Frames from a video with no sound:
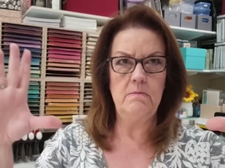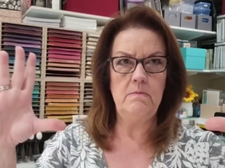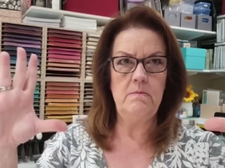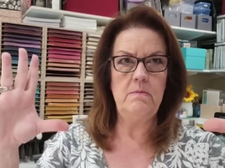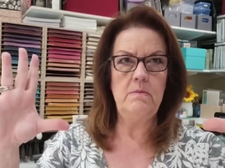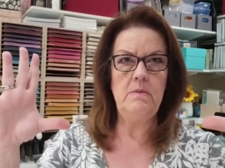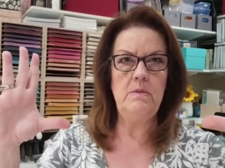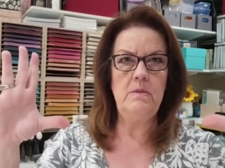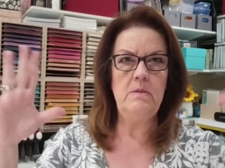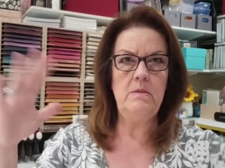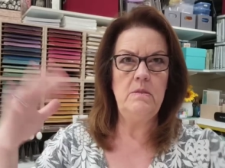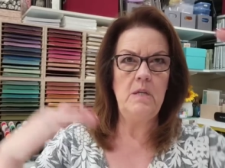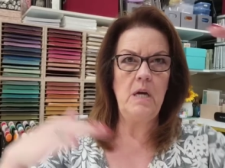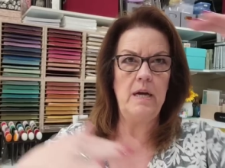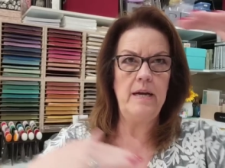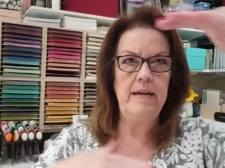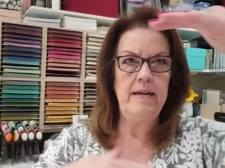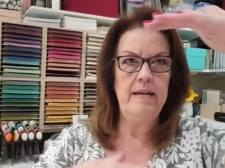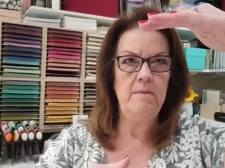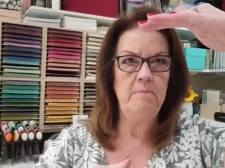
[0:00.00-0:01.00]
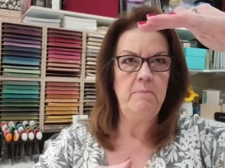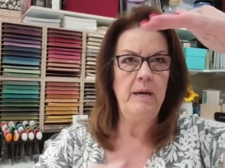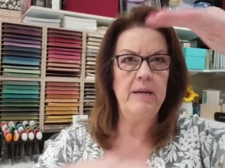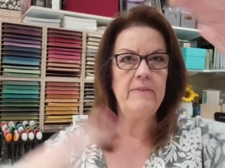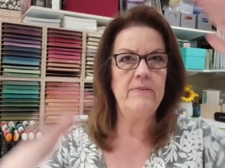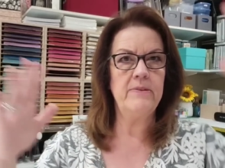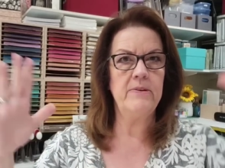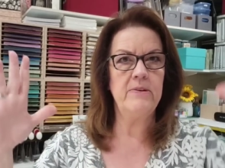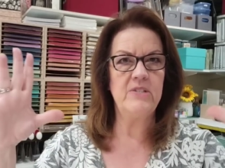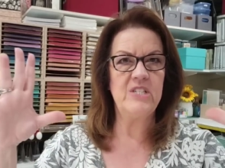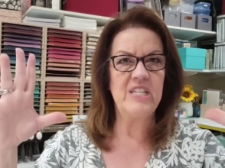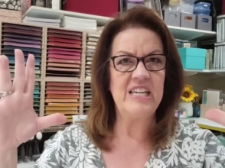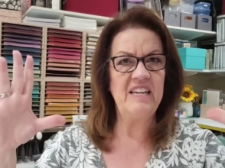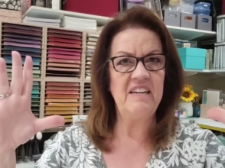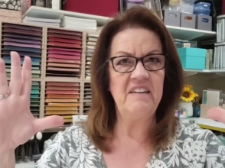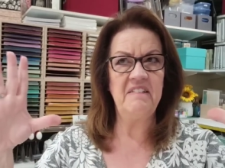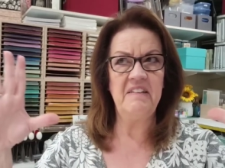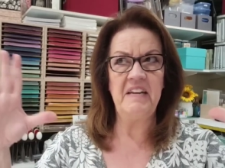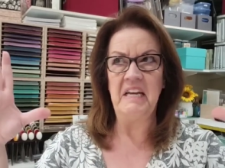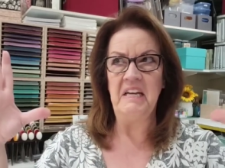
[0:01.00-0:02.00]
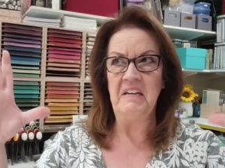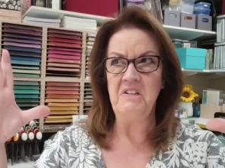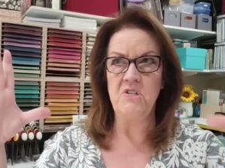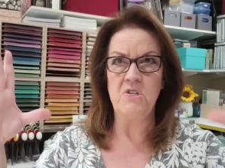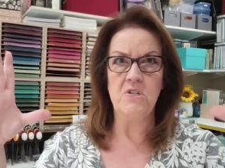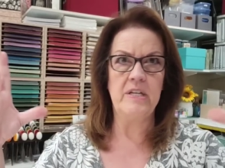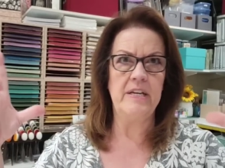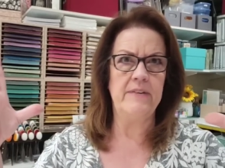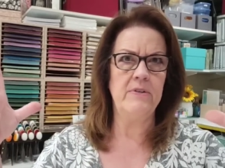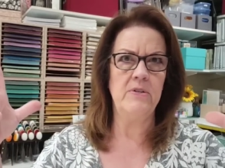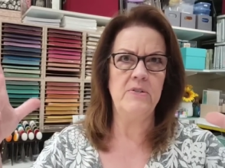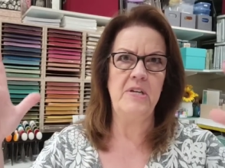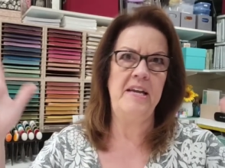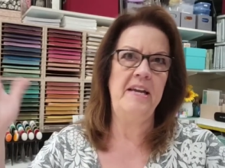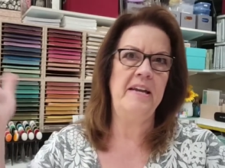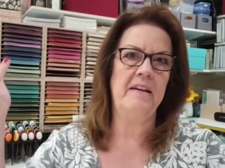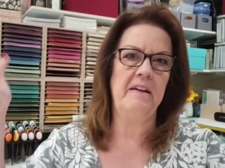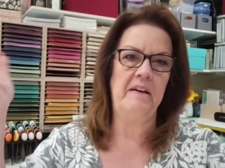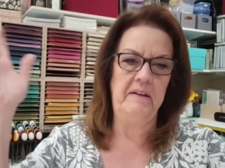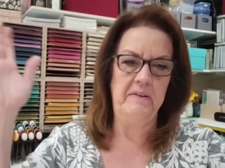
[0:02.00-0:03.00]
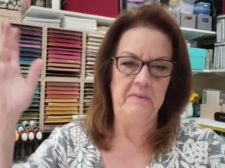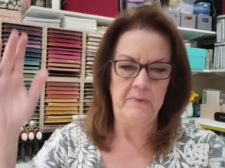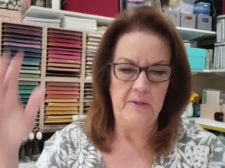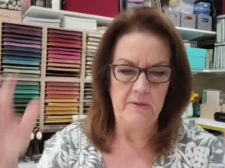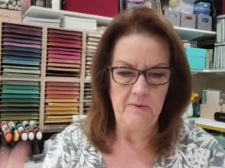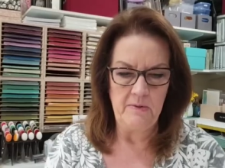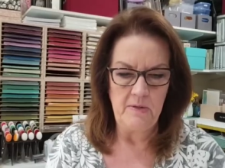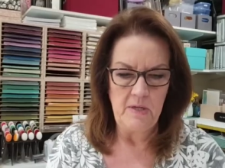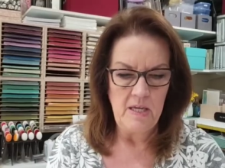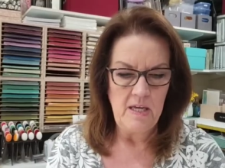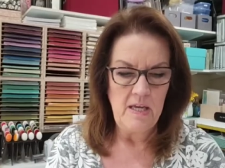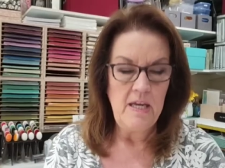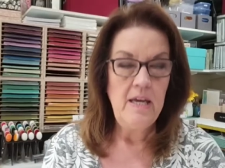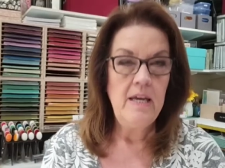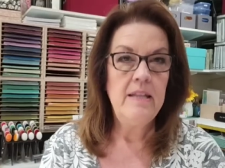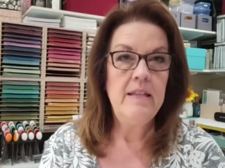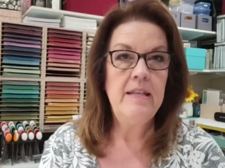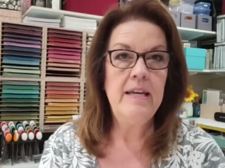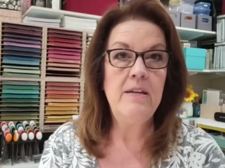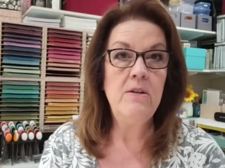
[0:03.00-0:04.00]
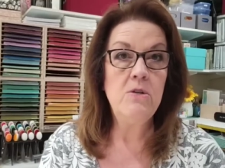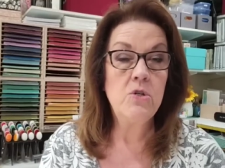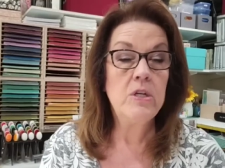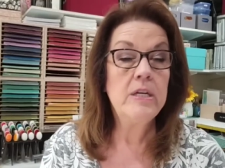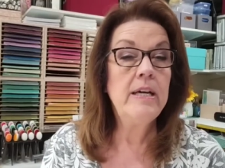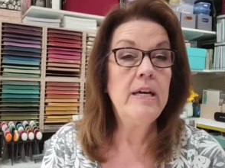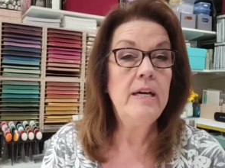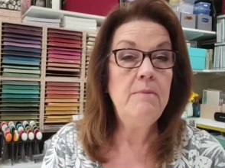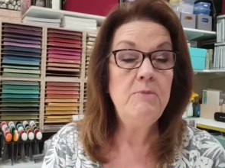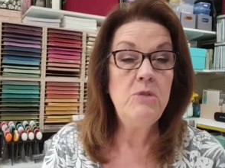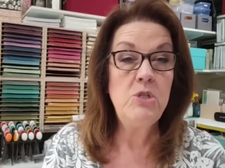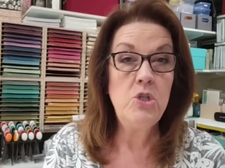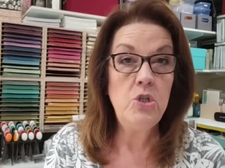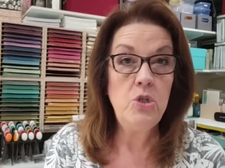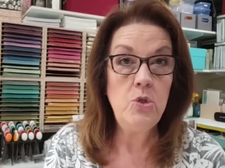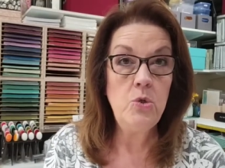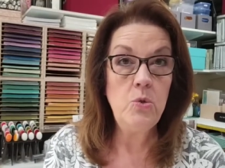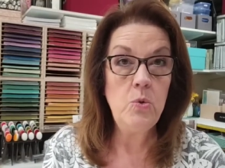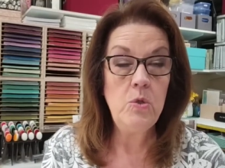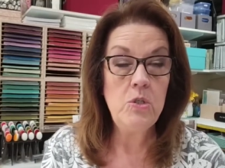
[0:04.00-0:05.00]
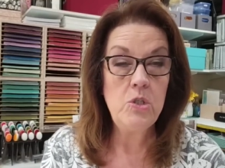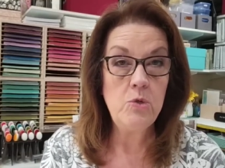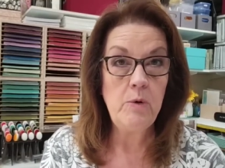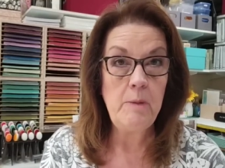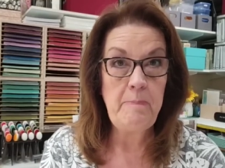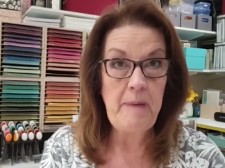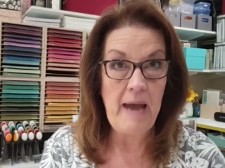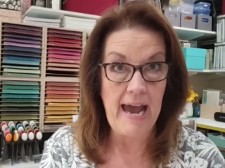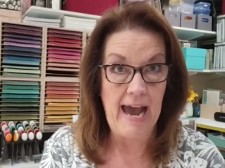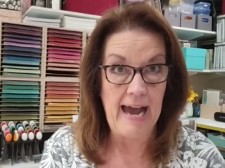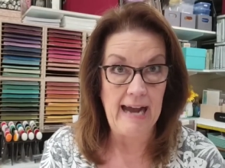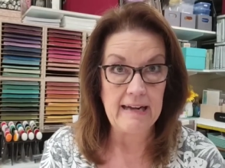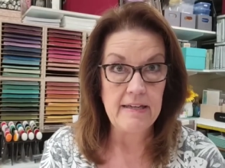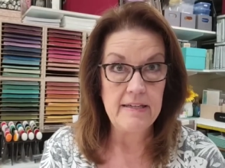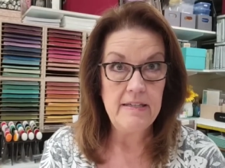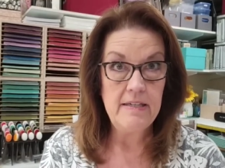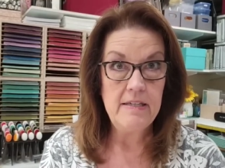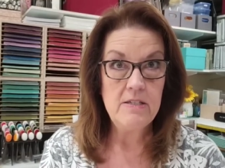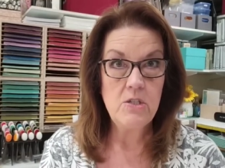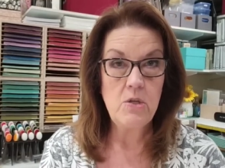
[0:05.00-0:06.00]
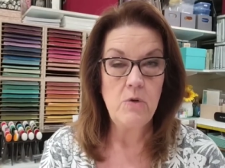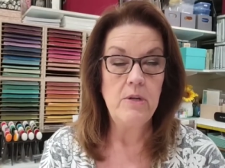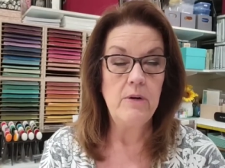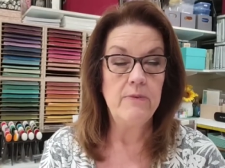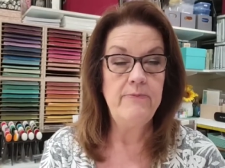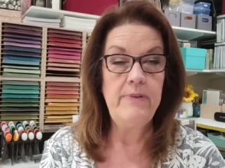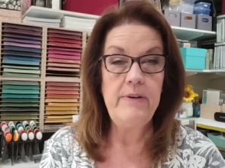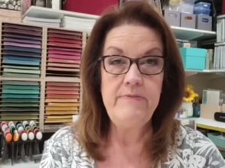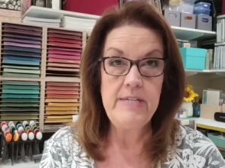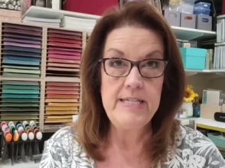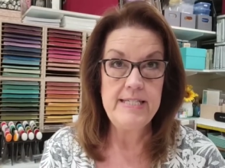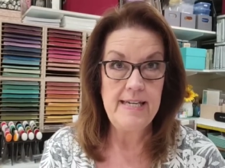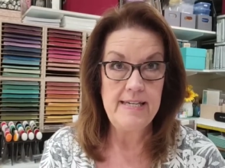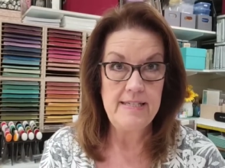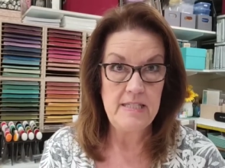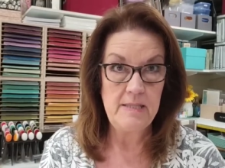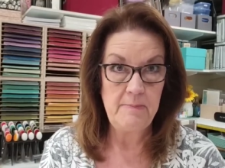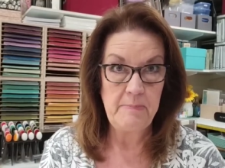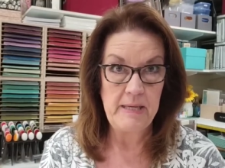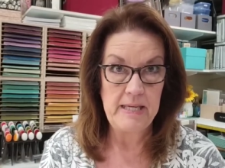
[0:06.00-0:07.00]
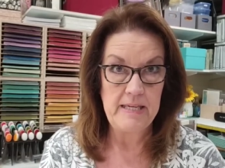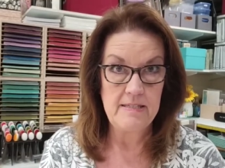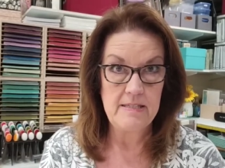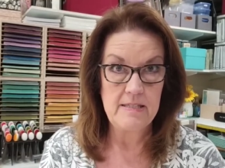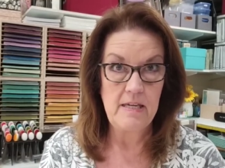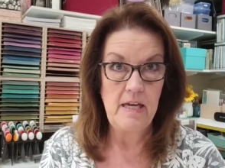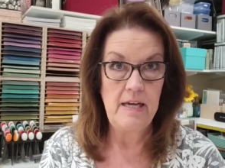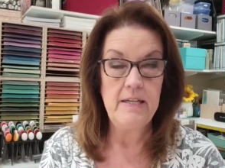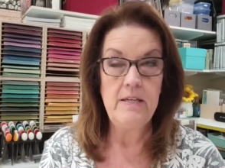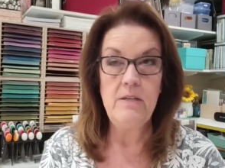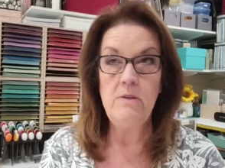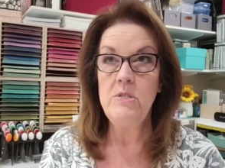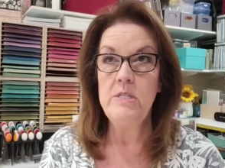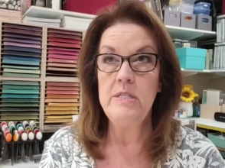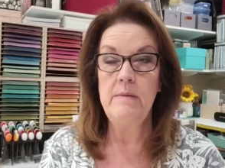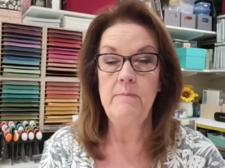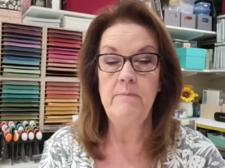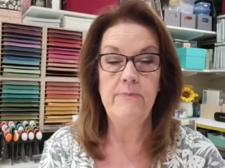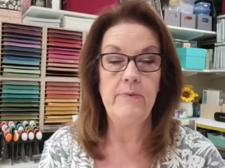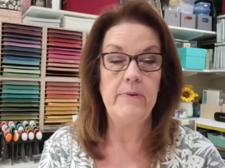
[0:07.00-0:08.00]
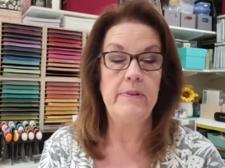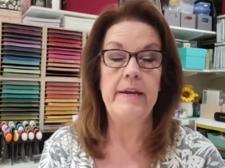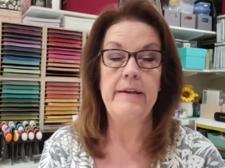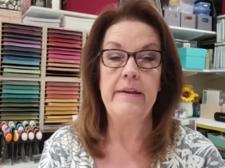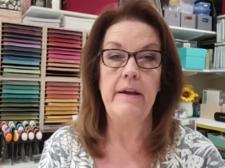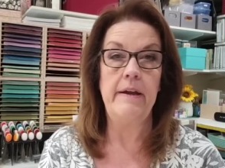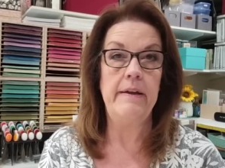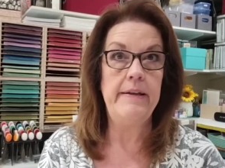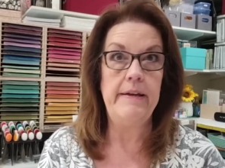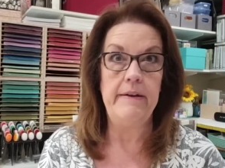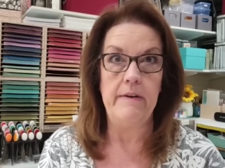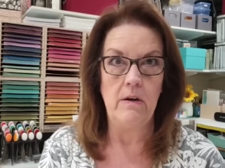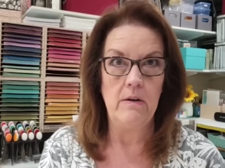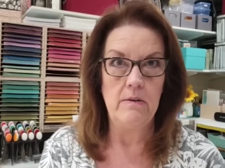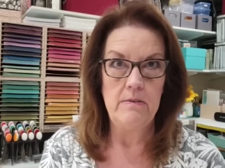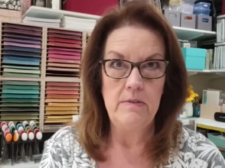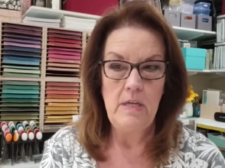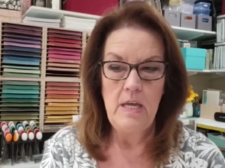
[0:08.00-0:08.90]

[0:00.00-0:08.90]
9 by 13-ish, give or take. I don't know. They usually come two to a pack. So they're 50 cents a piece. I use them for like a year.